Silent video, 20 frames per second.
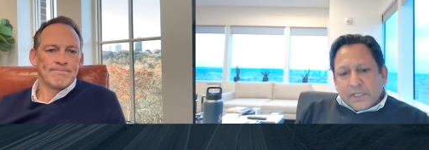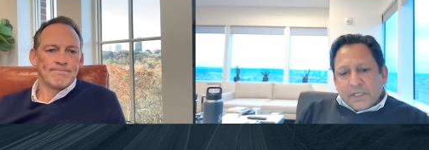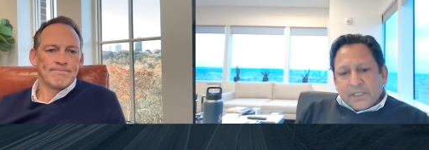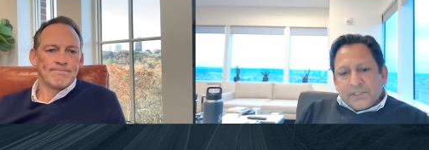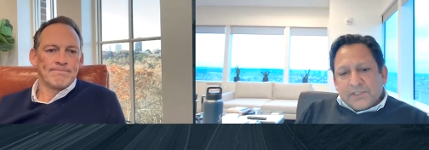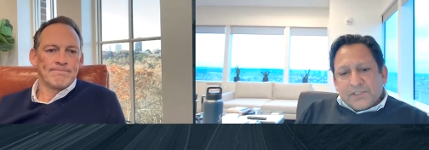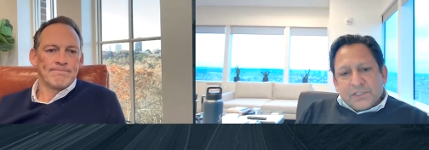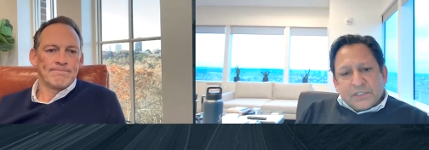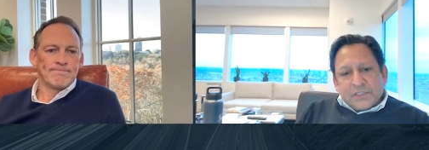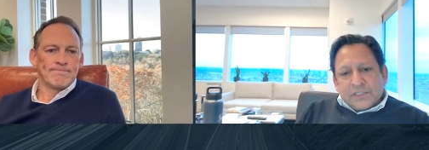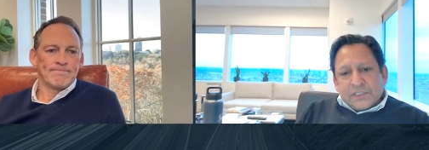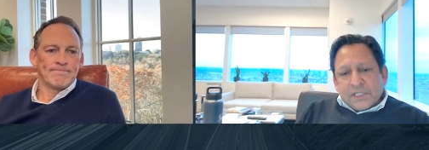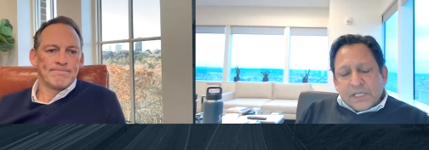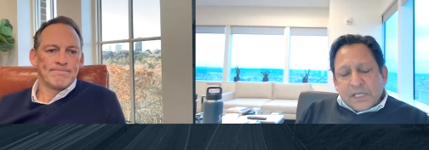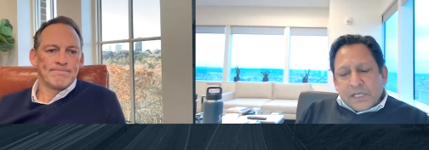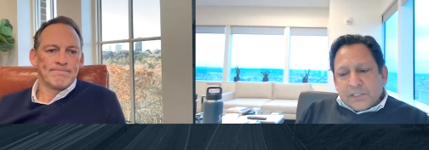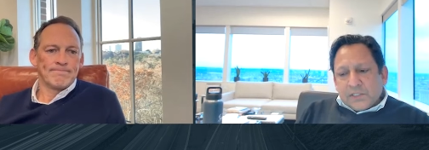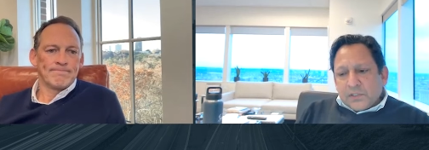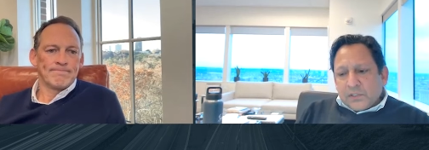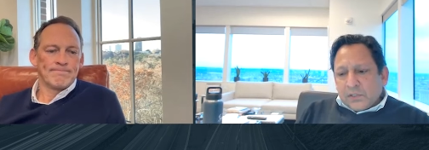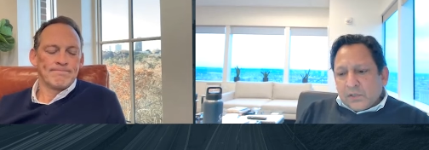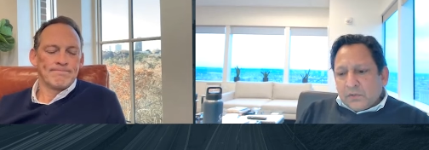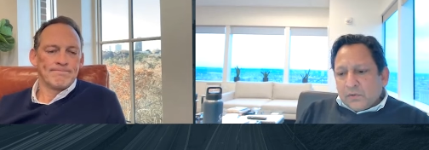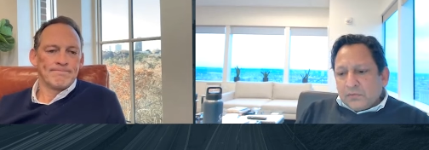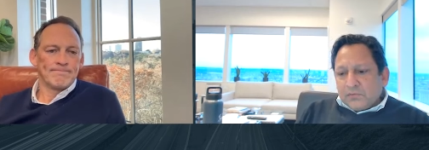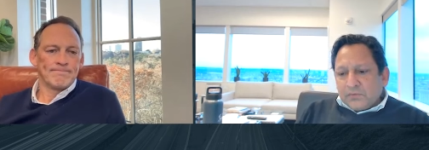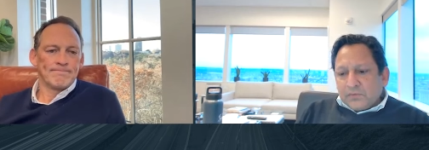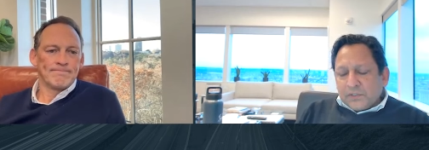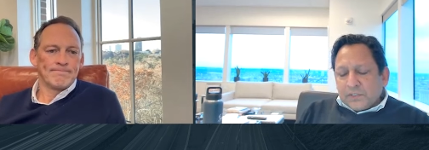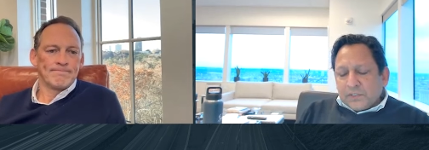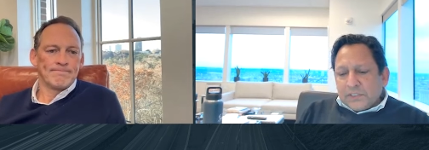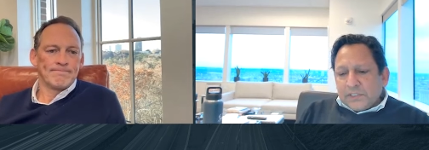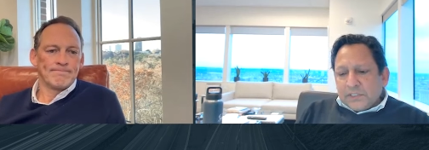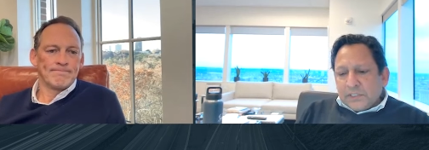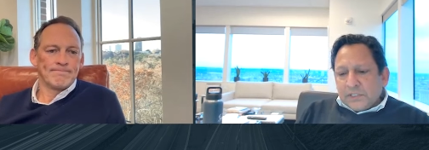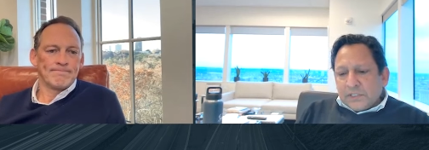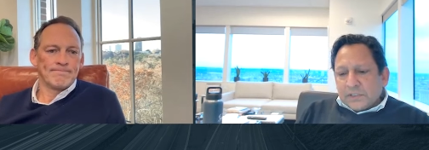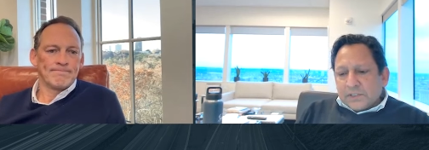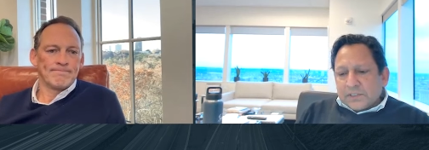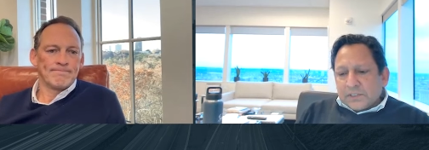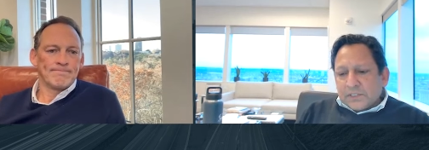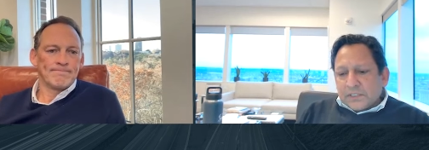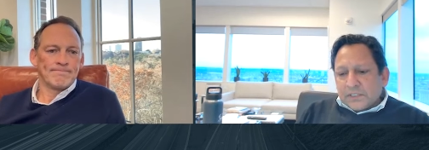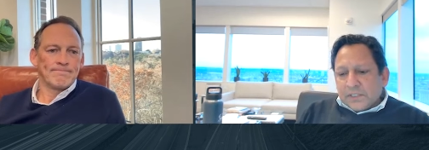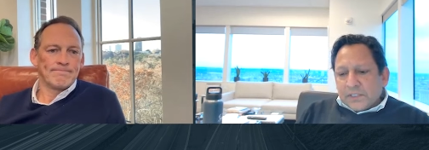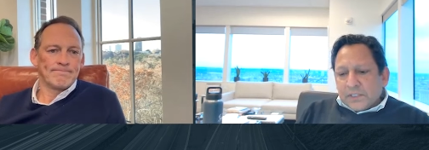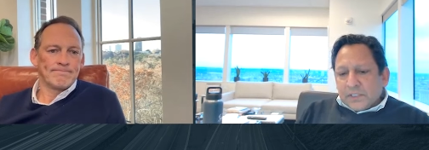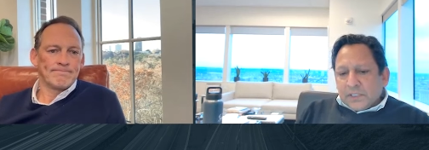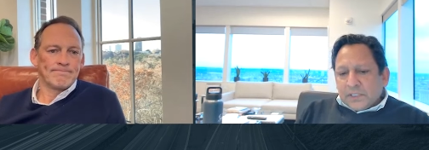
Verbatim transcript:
Speaker 1: And since then, you know, over the years, the